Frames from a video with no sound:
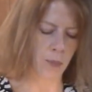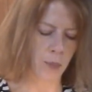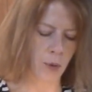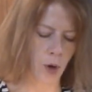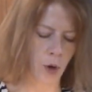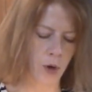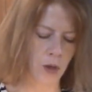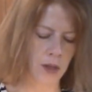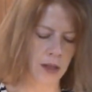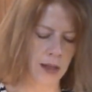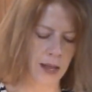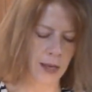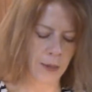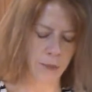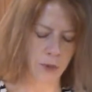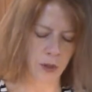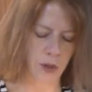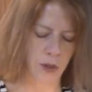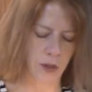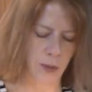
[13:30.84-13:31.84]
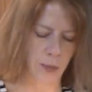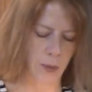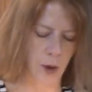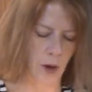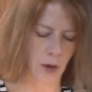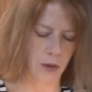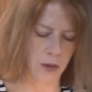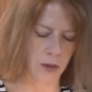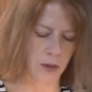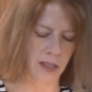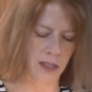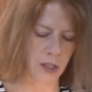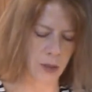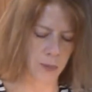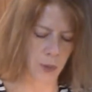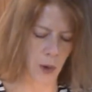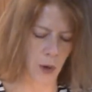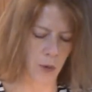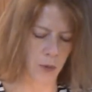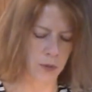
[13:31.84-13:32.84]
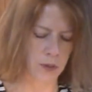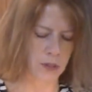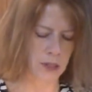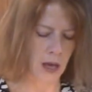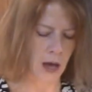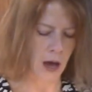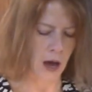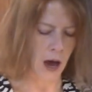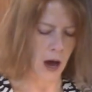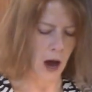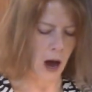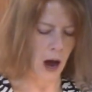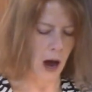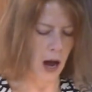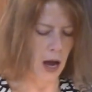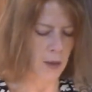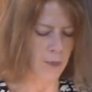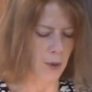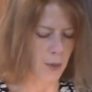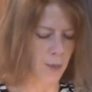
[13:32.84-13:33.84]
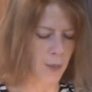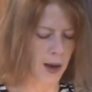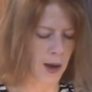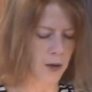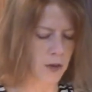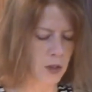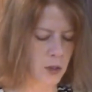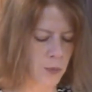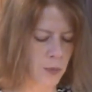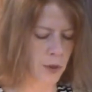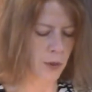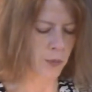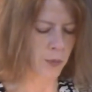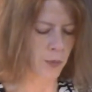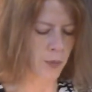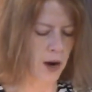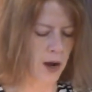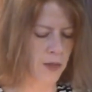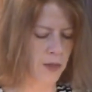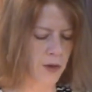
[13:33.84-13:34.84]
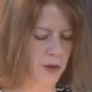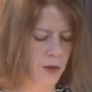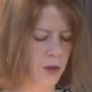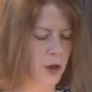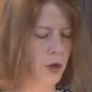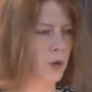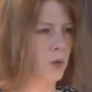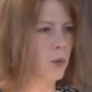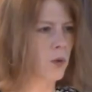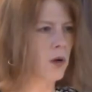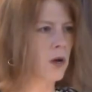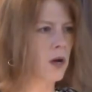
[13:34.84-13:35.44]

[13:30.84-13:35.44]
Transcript: proclaims to these bones, 'I'm about to put breath in you,